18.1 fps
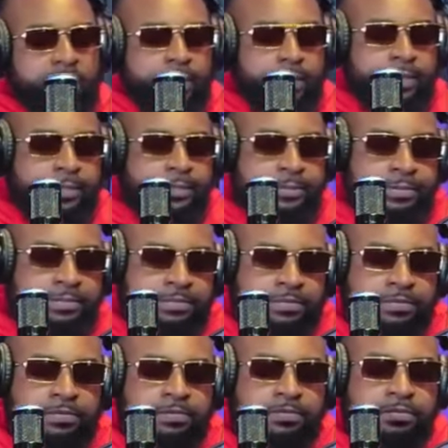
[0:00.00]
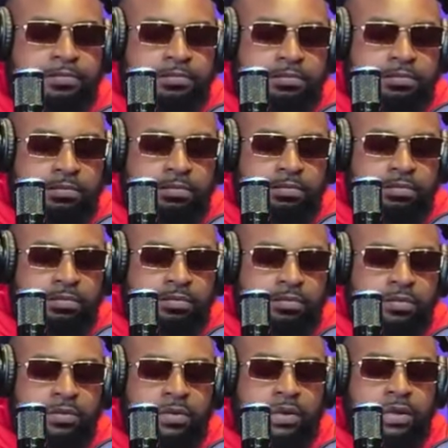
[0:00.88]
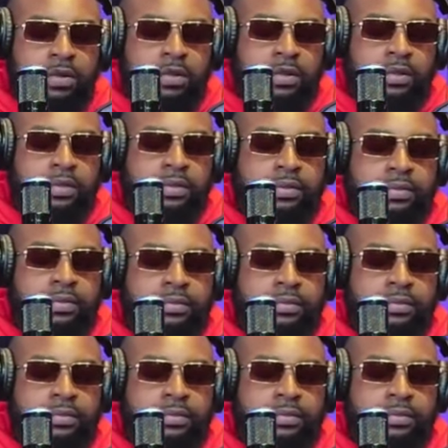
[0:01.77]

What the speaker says: [no speech]